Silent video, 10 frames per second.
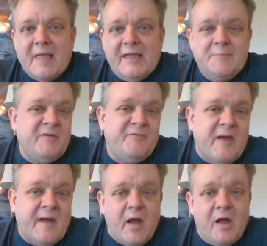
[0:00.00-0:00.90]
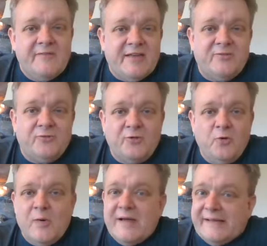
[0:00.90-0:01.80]
It can be very obvious
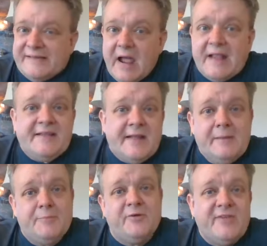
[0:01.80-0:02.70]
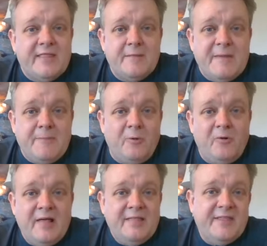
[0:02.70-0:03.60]
to 99% of the
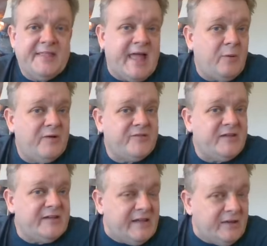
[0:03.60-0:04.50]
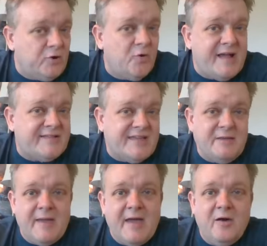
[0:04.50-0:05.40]
people that that was an incorrect
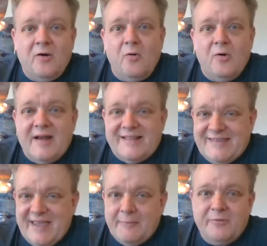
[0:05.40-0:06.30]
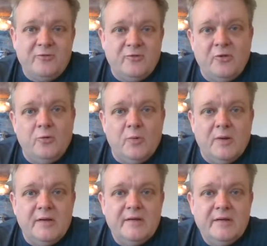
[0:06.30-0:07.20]
email or an attempt to